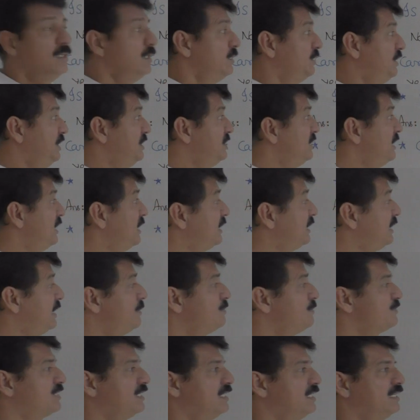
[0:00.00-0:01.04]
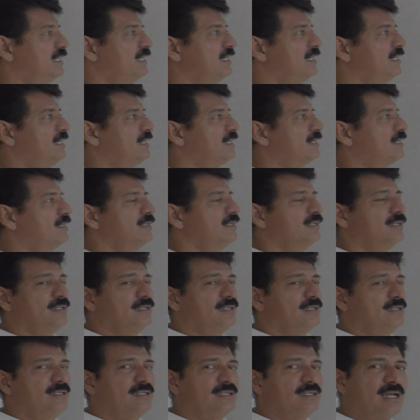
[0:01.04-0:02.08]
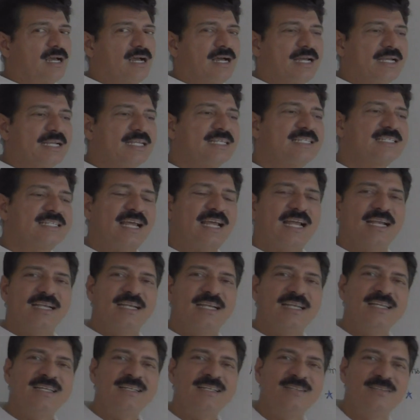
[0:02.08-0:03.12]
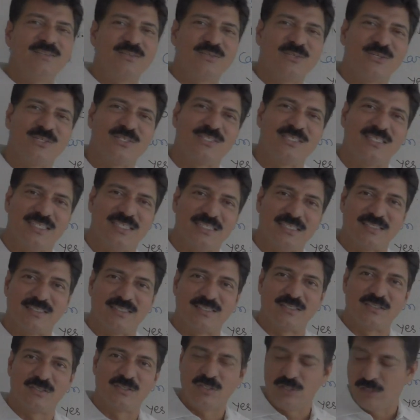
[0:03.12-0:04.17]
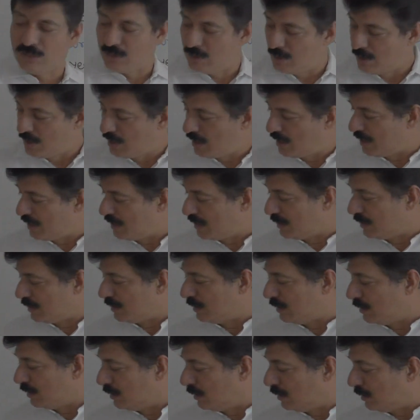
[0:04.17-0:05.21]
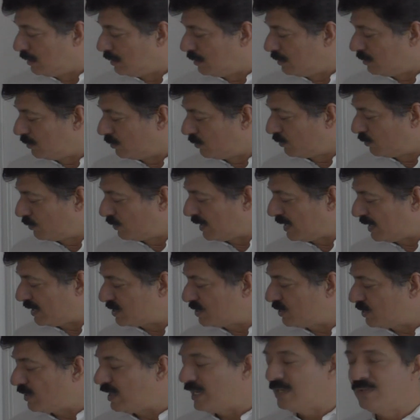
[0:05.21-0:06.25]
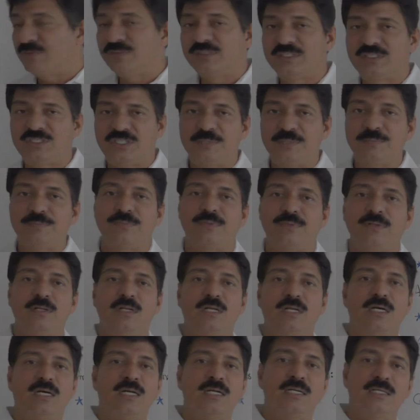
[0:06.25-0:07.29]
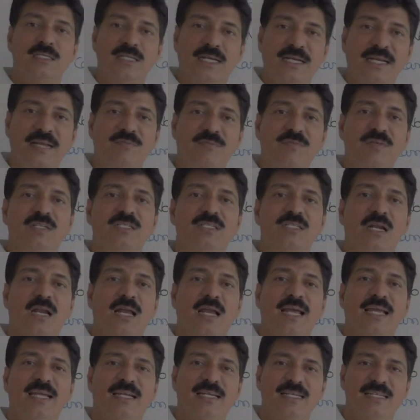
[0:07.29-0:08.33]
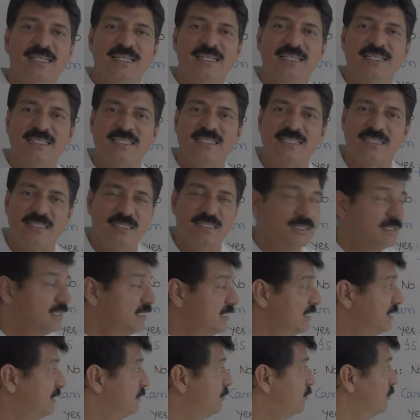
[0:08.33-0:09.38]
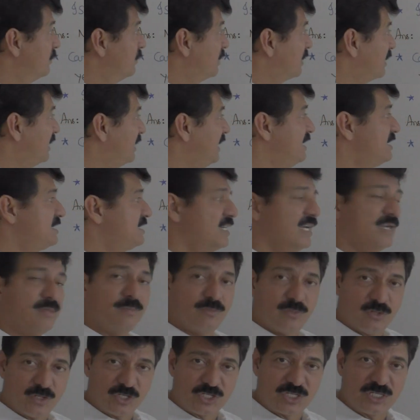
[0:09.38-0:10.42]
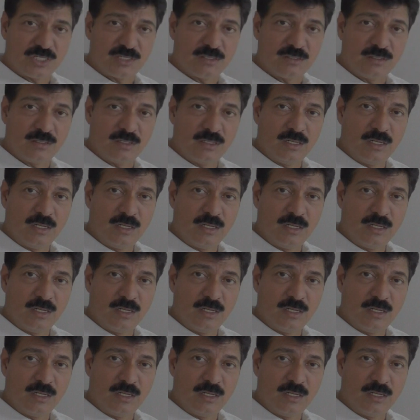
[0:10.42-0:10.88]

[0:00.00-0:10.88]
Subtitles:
These are what comes under understanding questions. So, first one is simple learn the definition like the rest and motion.